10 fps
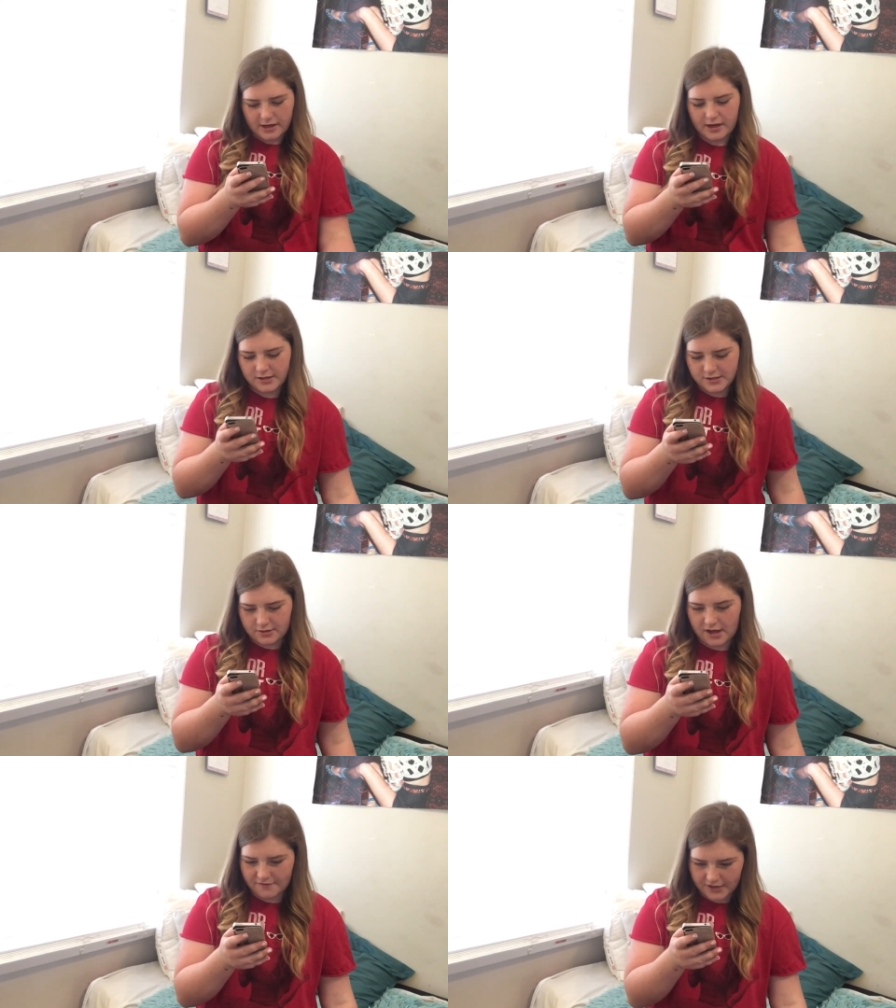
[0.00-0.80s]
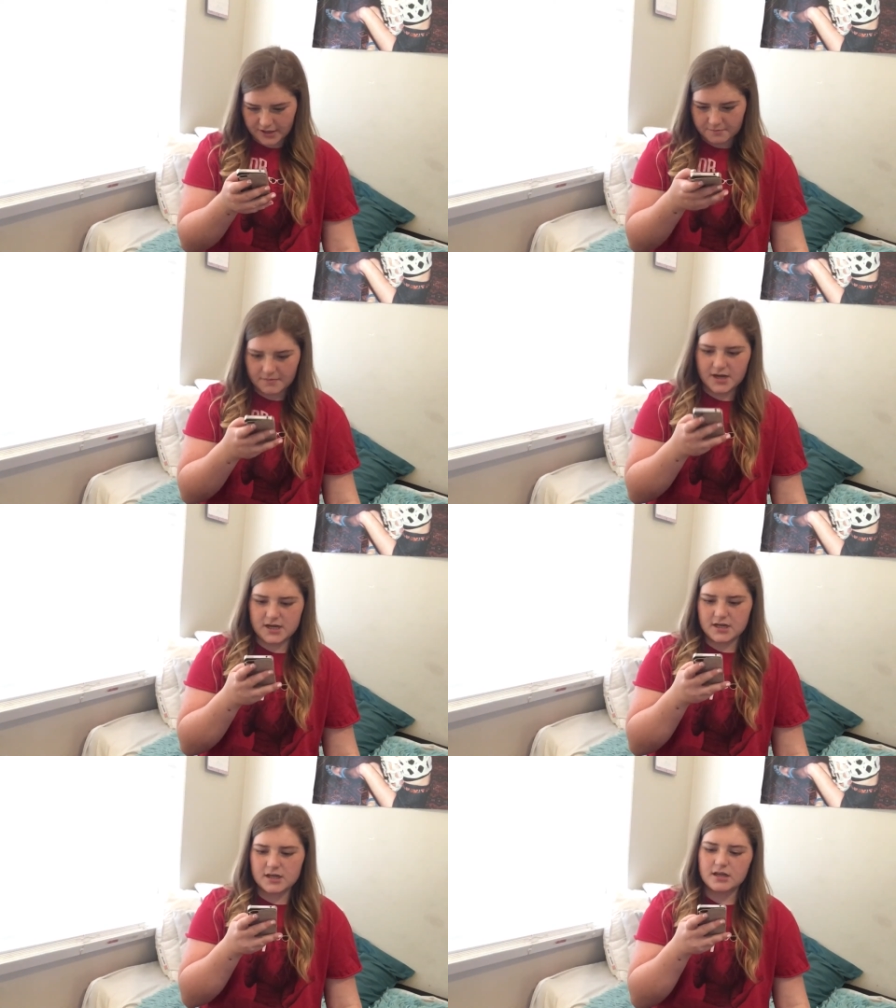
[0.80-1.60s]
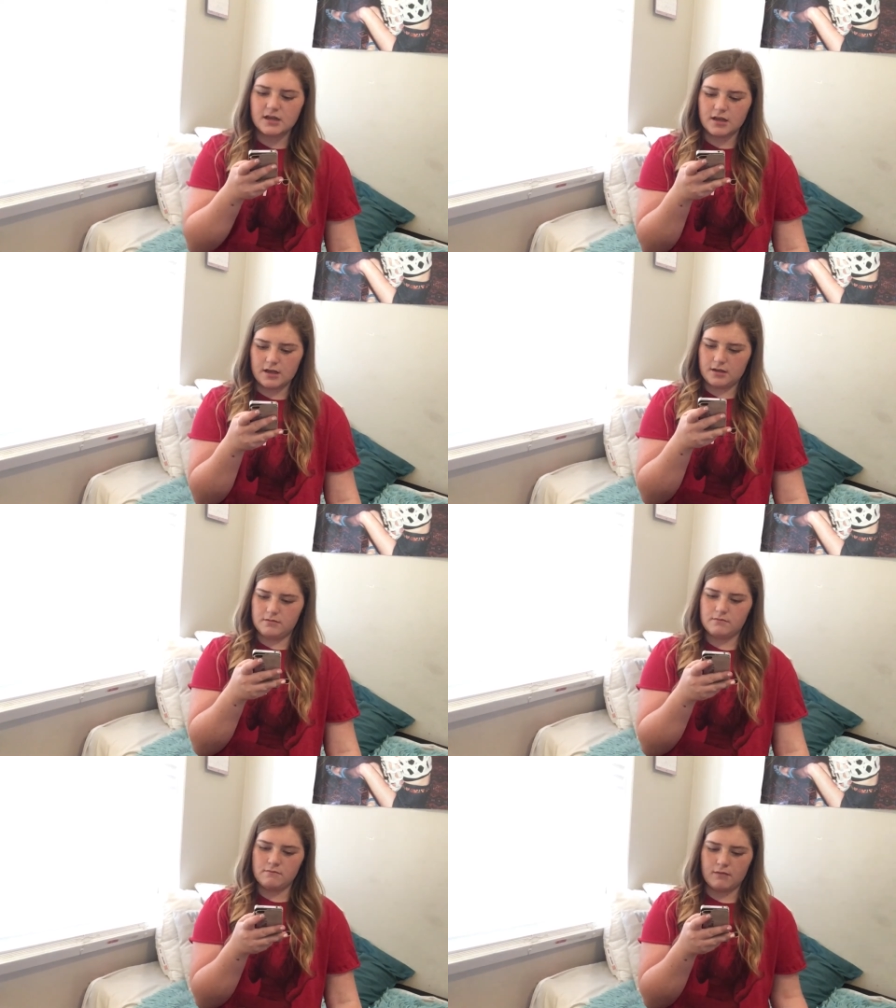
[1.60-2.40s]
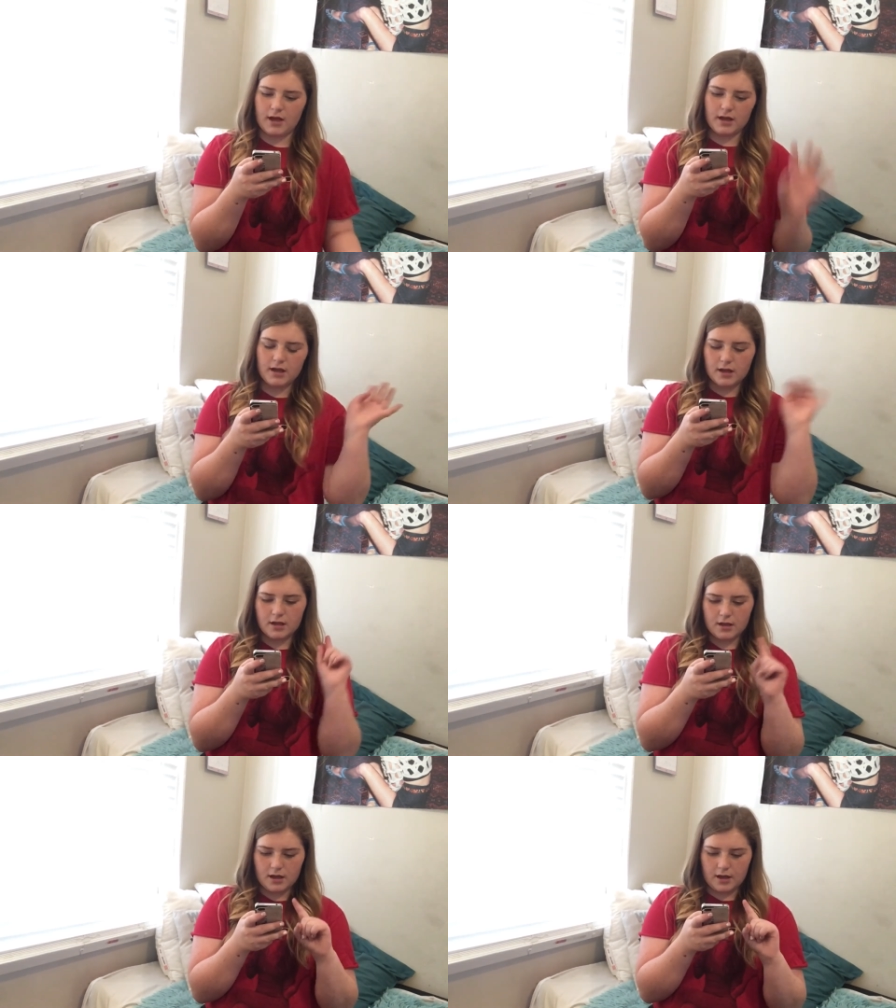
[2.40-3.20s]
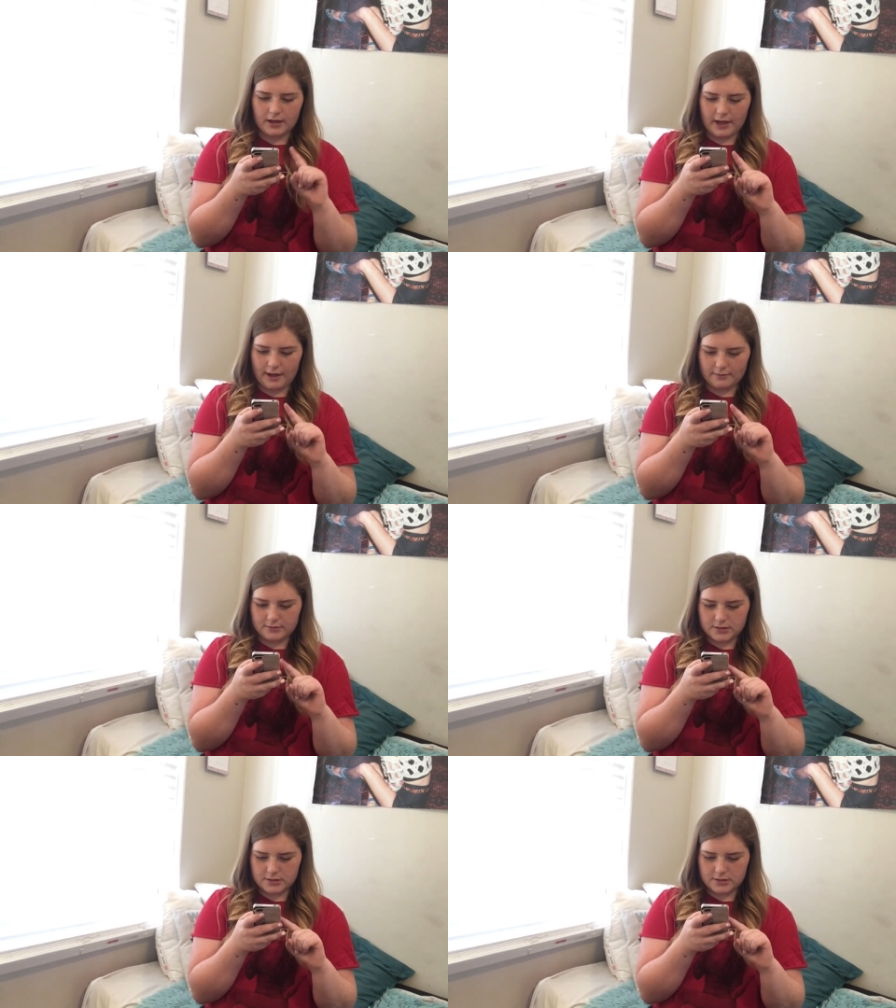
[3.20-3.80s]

I don't have any money in my account.